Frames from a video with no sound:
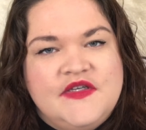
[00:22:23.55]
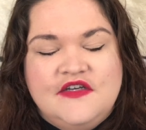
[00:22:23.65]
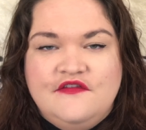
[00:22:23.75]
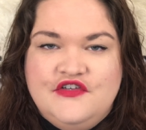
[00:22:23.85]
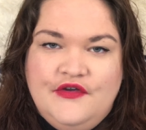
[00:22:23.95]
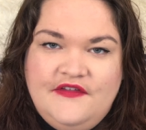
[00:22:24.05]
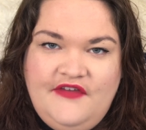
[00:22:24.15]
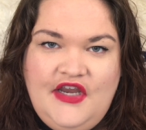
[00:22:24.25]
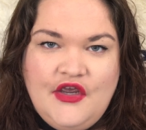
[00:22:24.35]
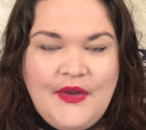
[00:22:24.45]
you did enjoy the
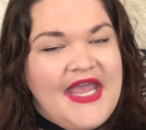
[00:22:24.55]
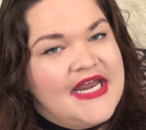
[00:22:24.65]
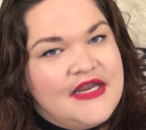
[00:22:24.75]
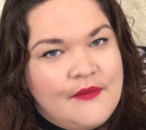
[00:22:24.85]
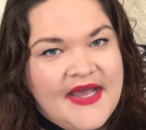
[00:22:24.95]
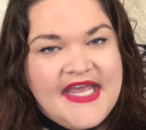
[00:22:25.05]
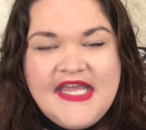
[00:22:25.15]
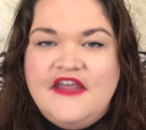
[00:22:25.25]
video anyway.